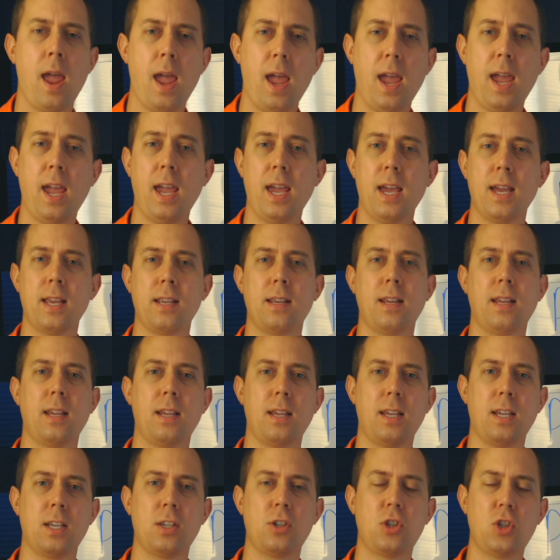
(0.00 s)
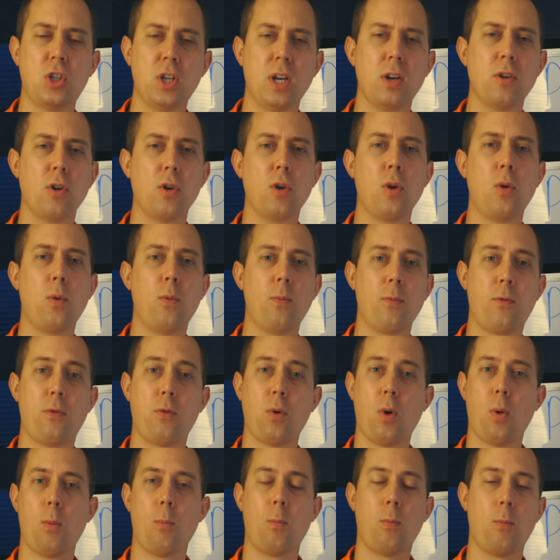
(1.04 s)
And in general,
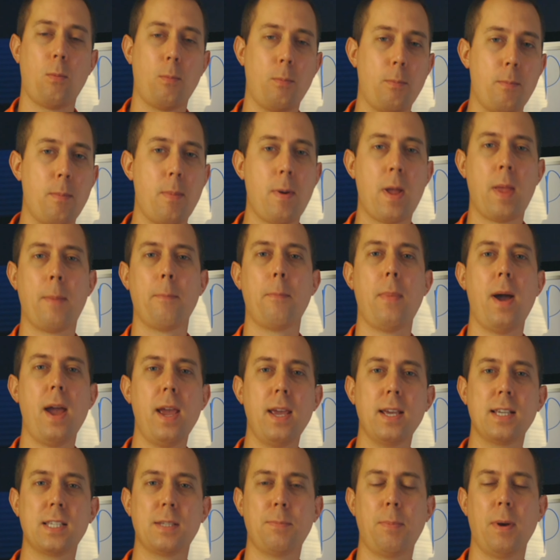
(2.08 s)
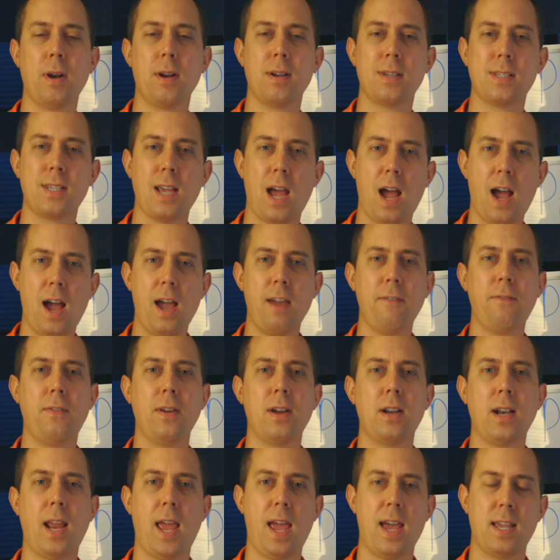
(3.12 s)
from my experience, I
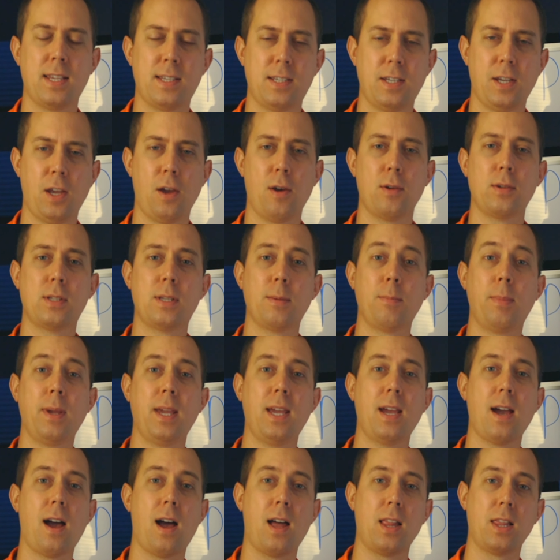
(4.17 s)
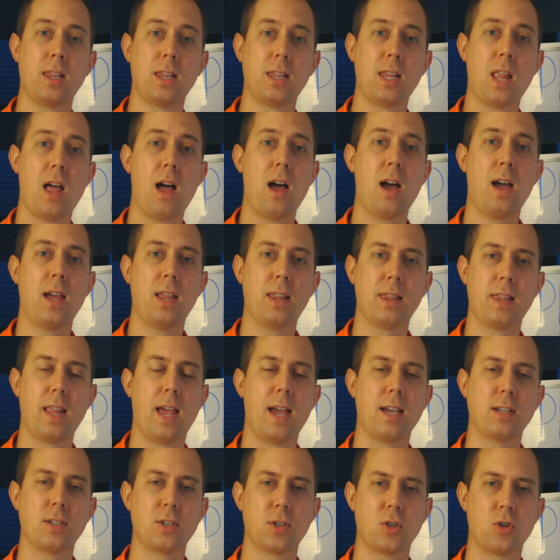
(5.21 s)
found SEO to be a lot
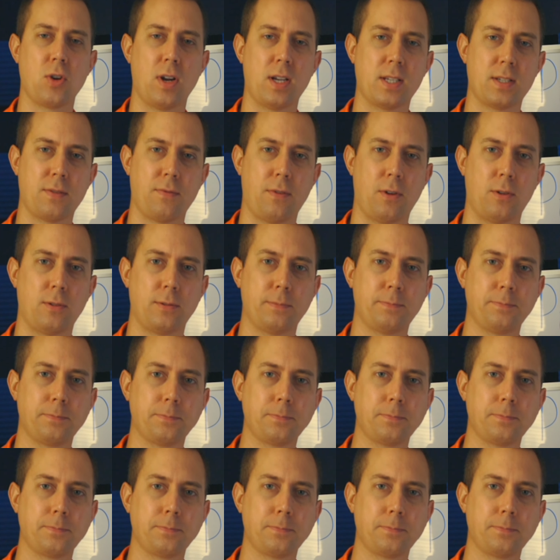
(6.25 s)
less stressful.